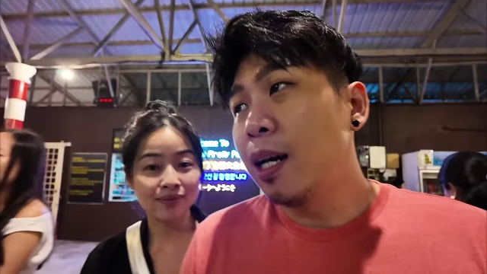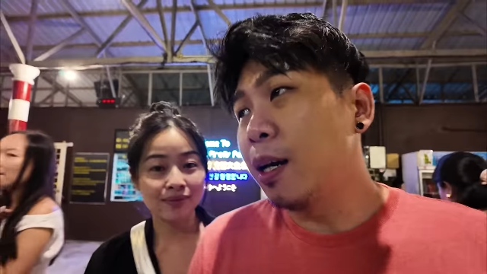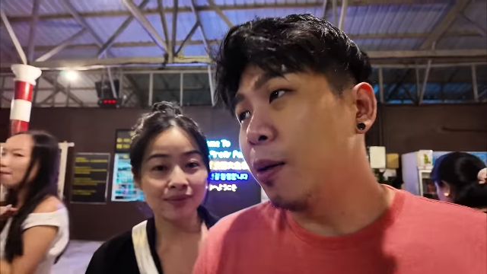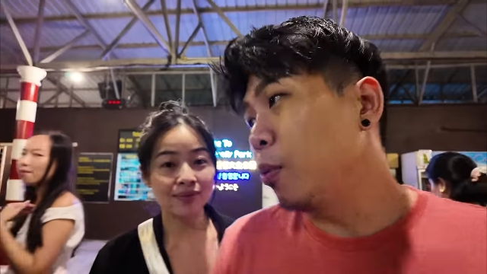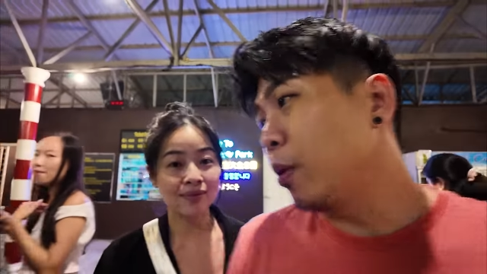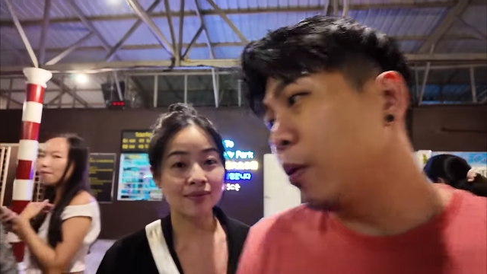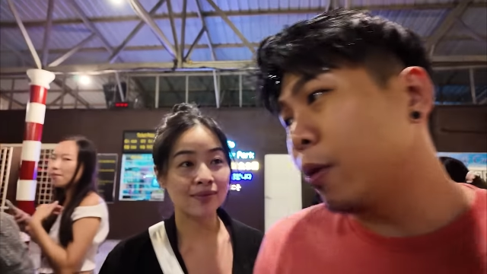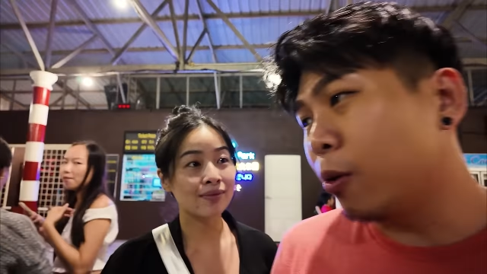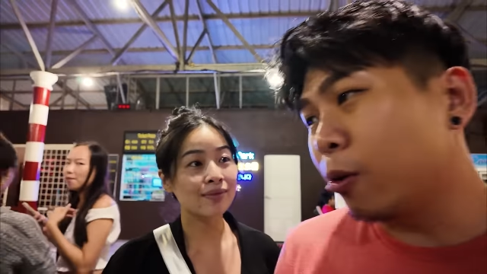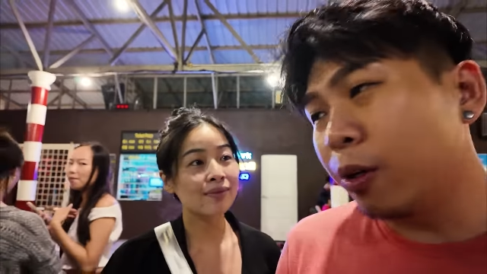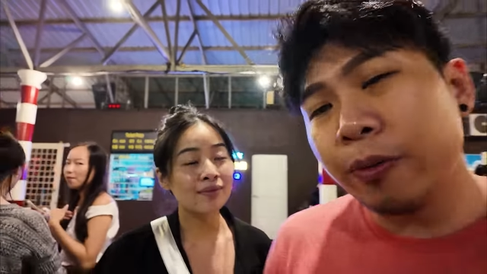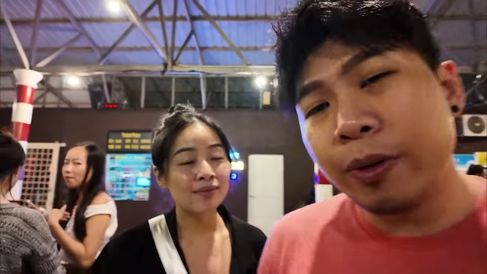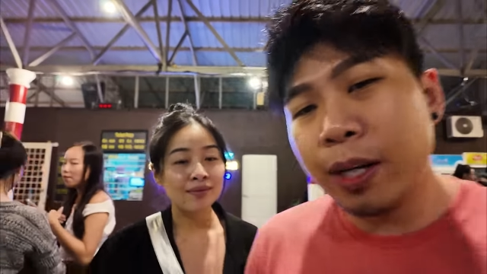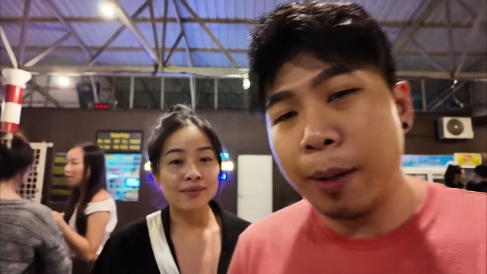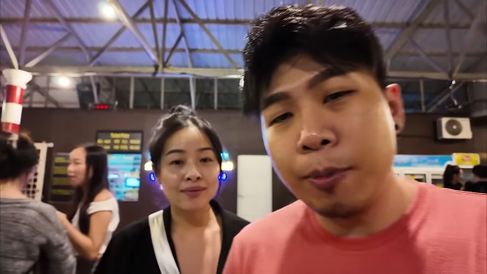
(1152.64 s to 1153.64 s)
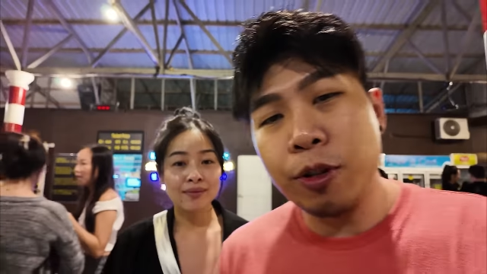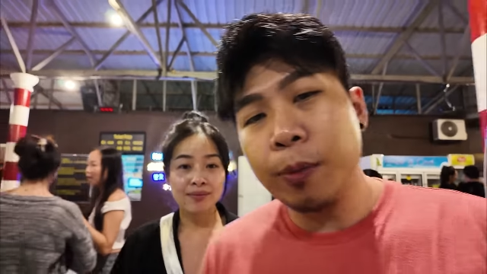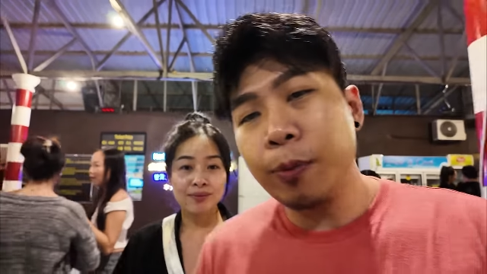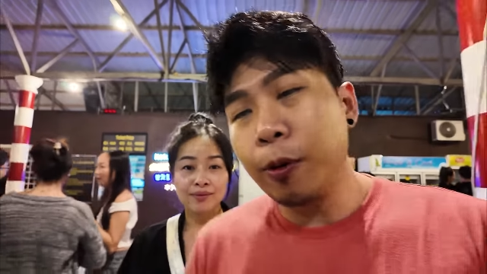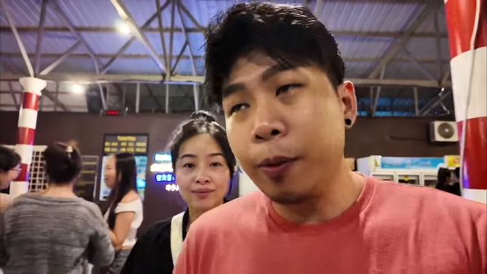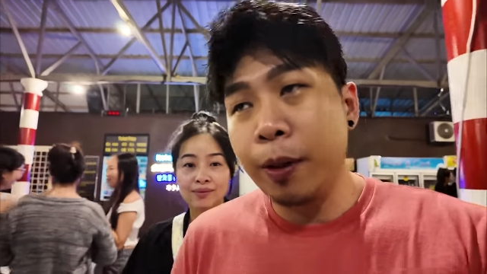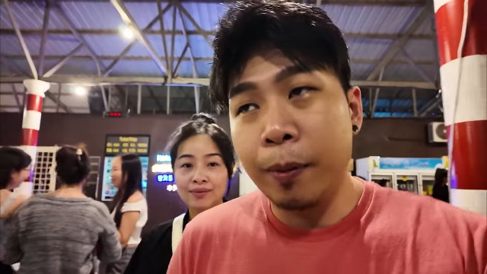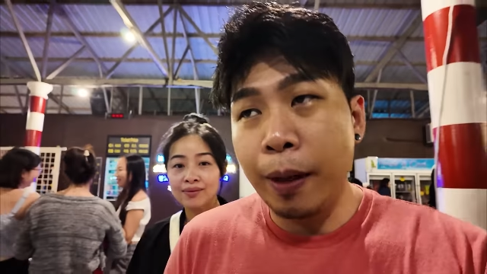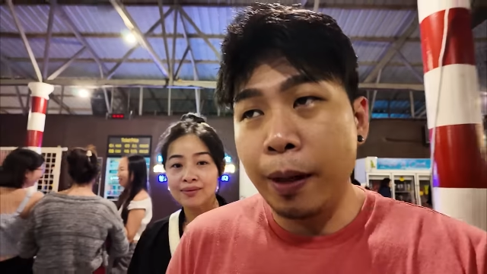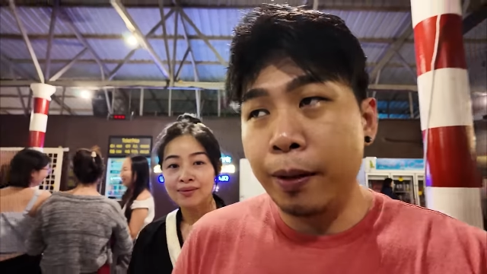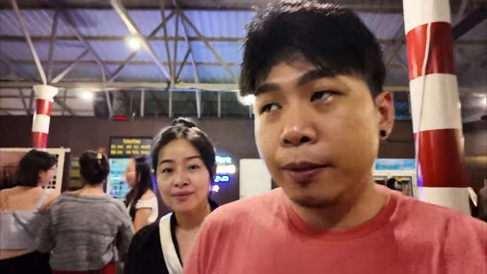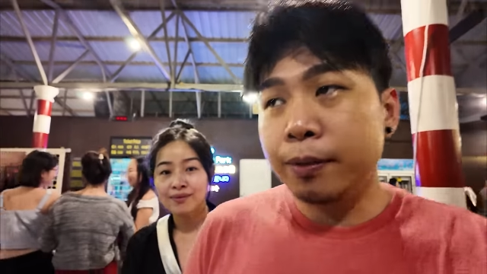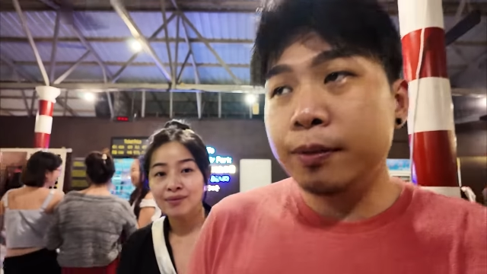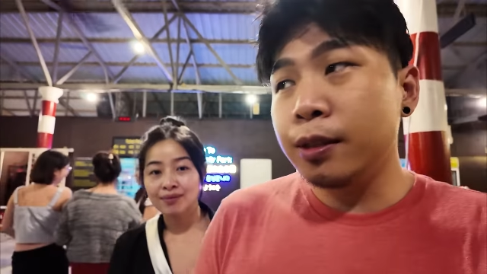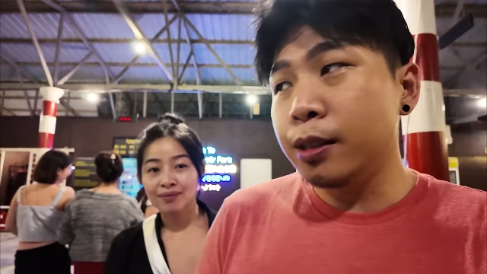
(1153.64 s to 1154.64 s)
Speaker 1: it. We couldn't really capture it properly, but
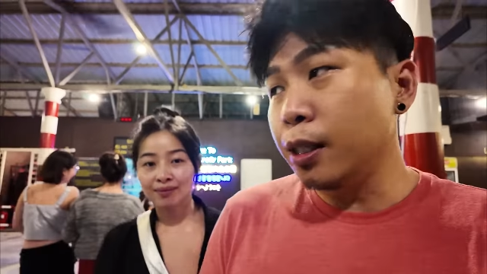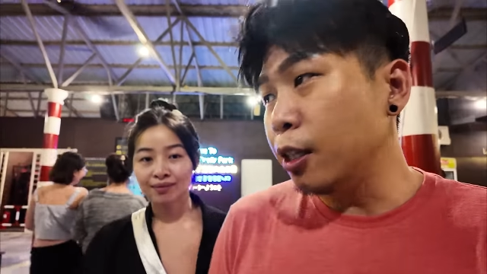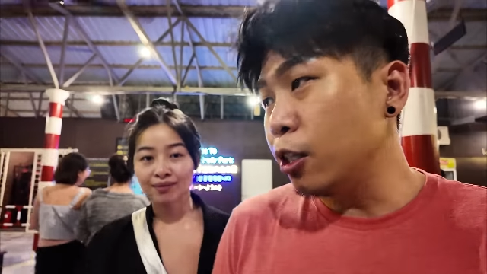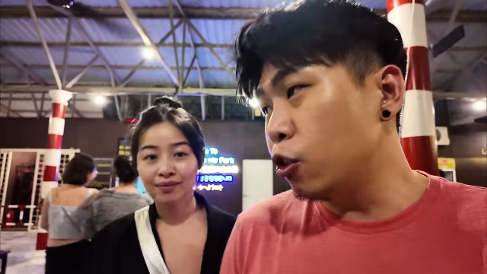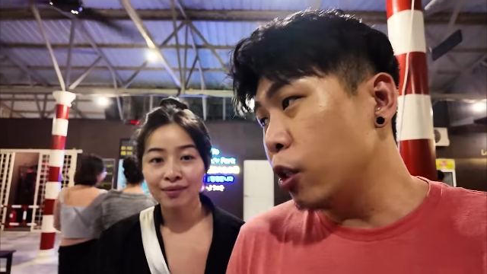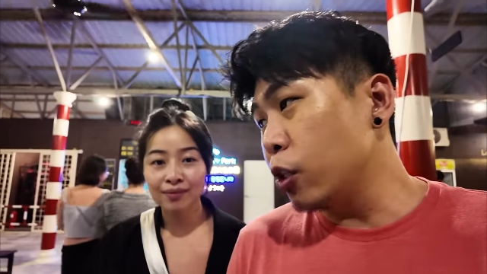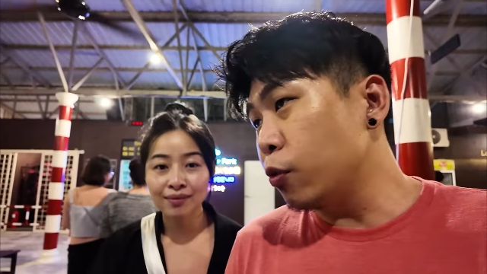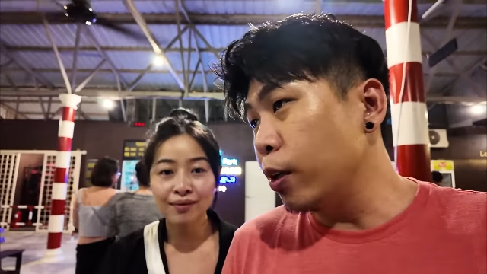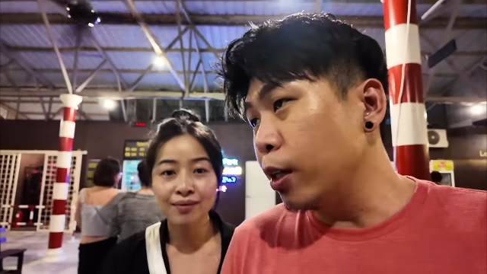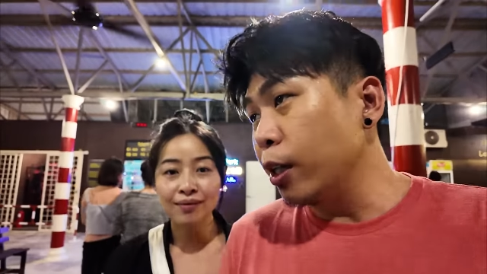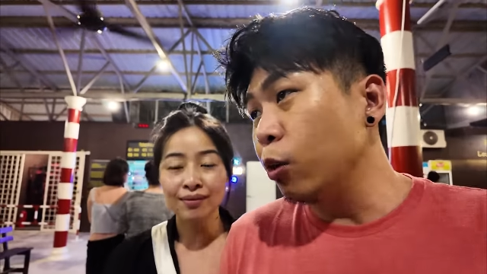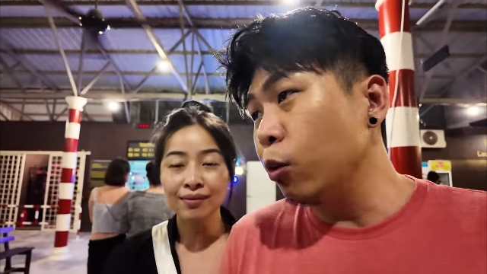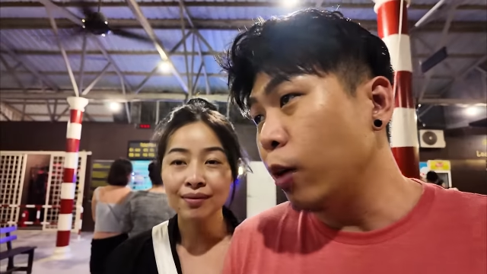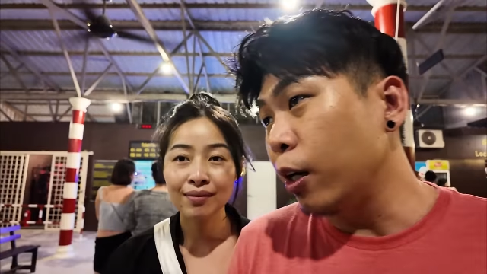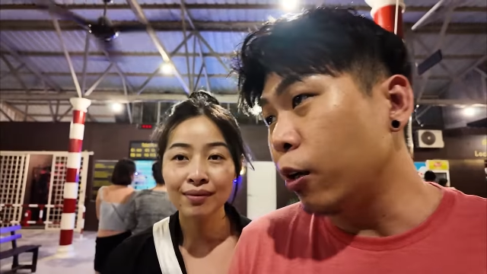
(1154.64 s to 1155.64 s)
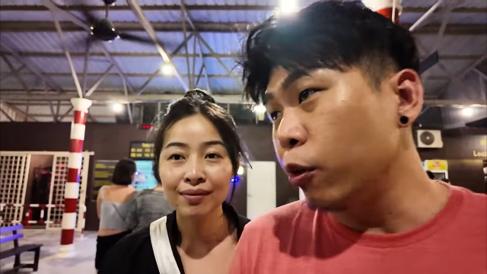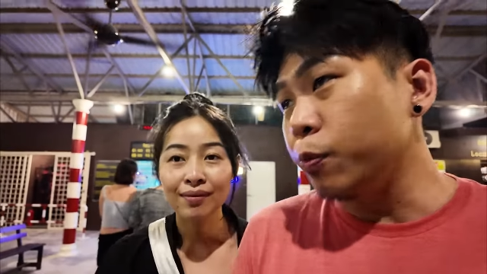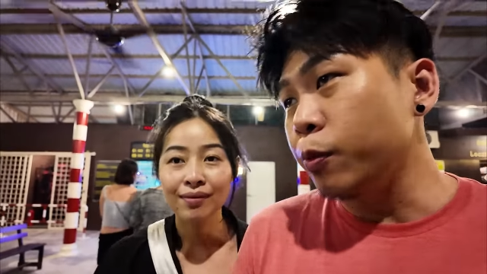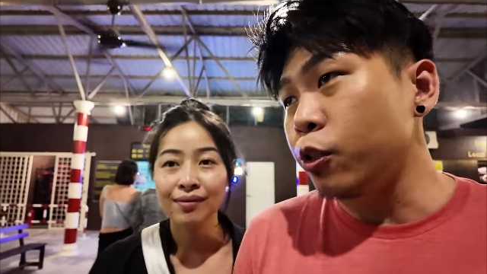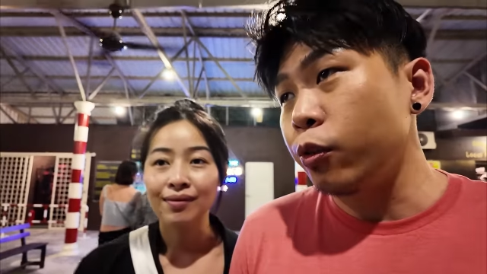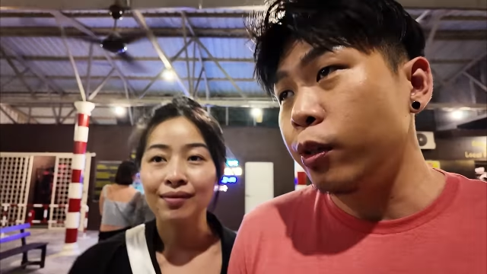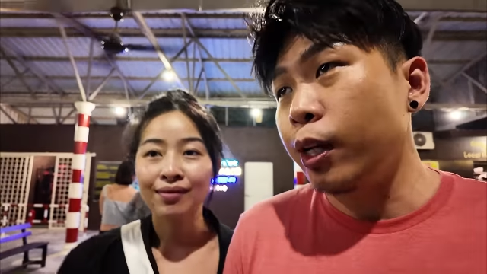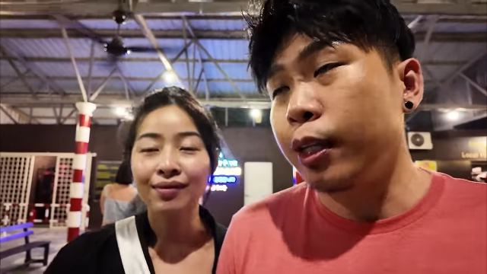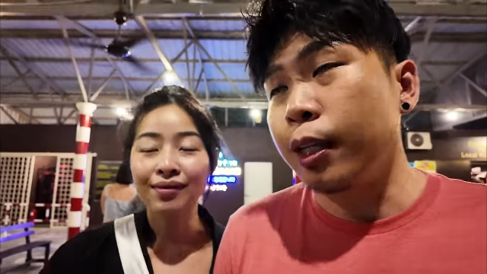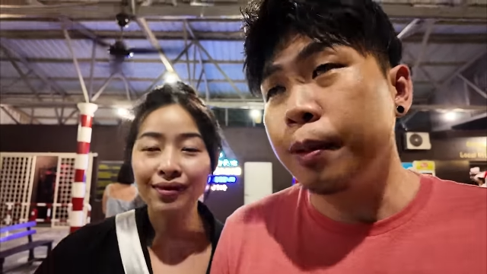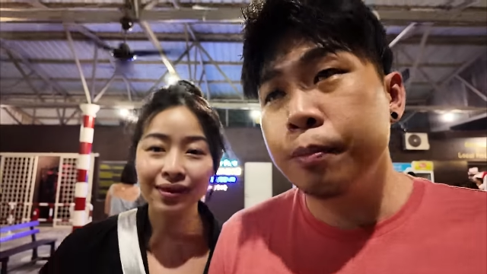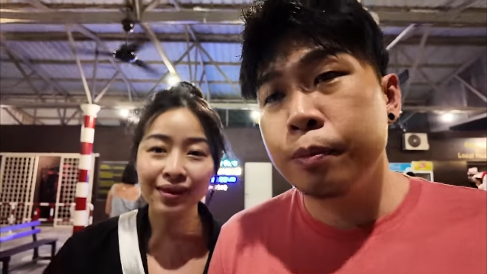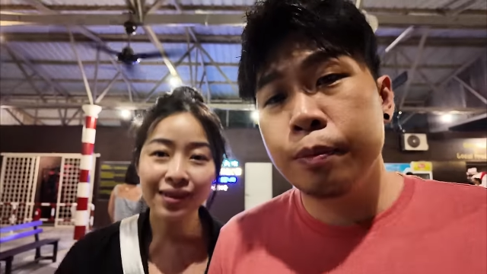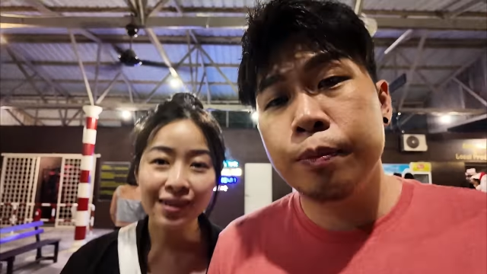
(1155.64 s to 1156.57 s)
certain trees really look like Christmas tree light up.